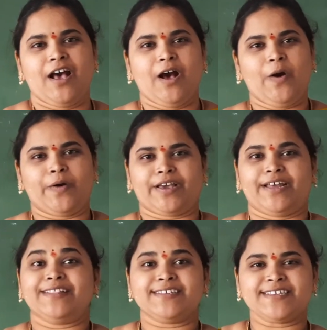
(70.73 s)

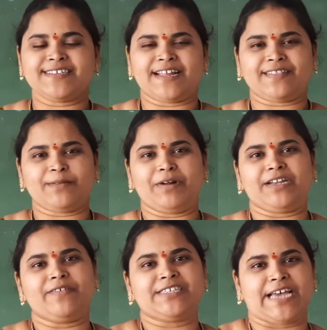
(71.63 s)
Okay, this is nothing but
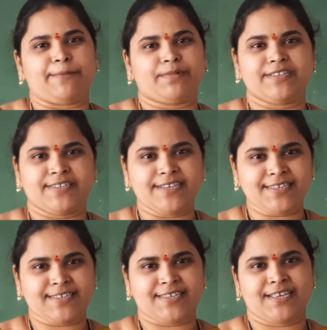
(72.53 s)
our chapter
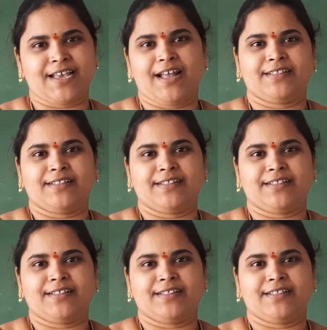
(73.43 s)
6,